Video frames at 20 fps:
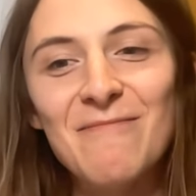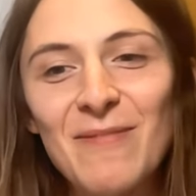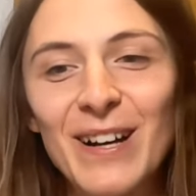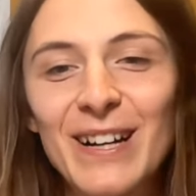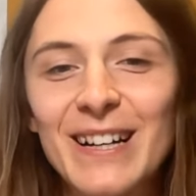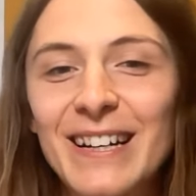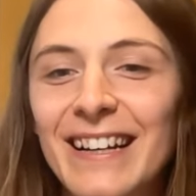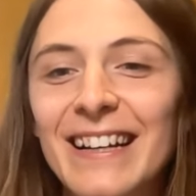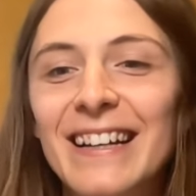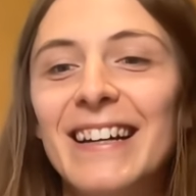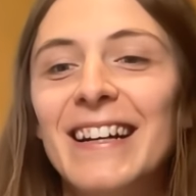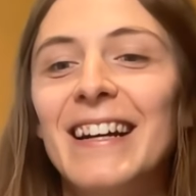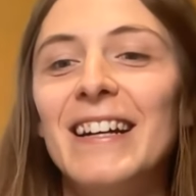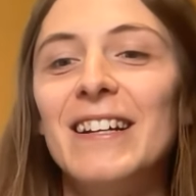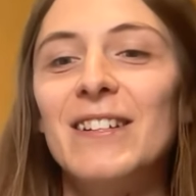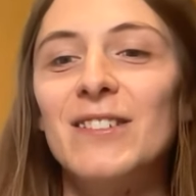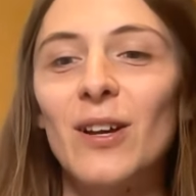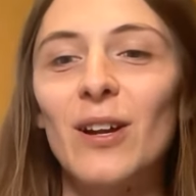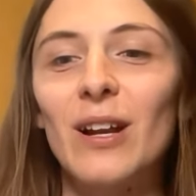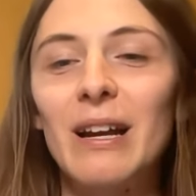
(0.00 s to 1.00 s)
but
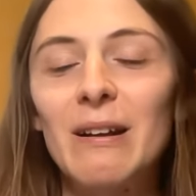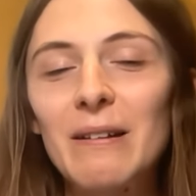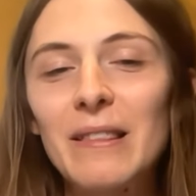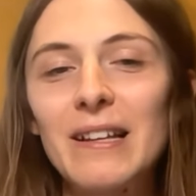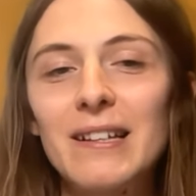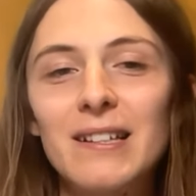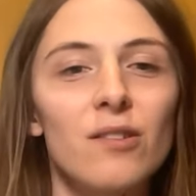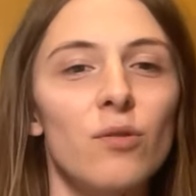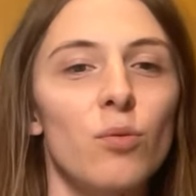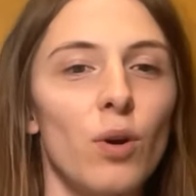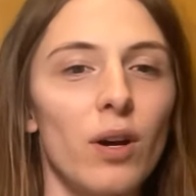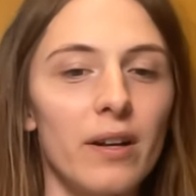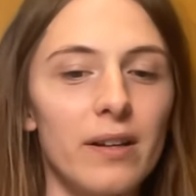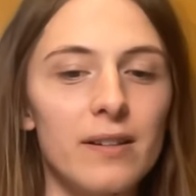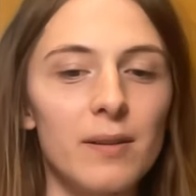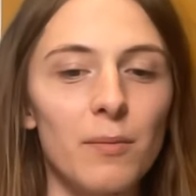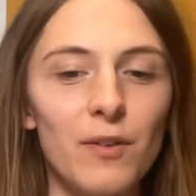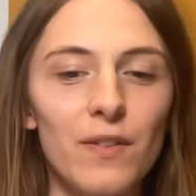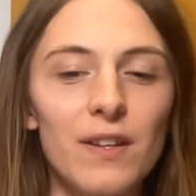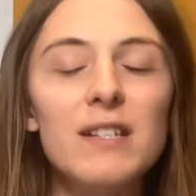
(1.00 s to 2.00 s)
so like this is why
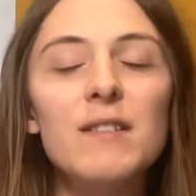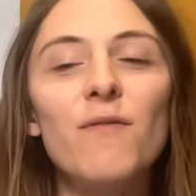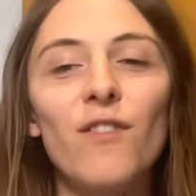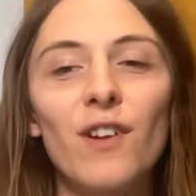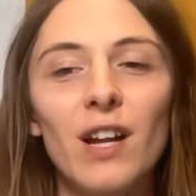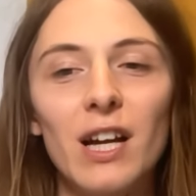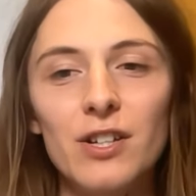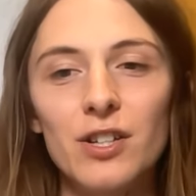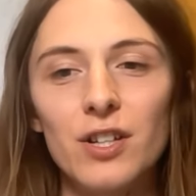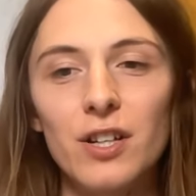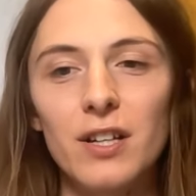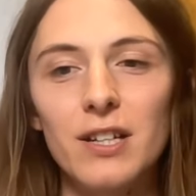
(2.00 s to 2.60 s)
some of these flashier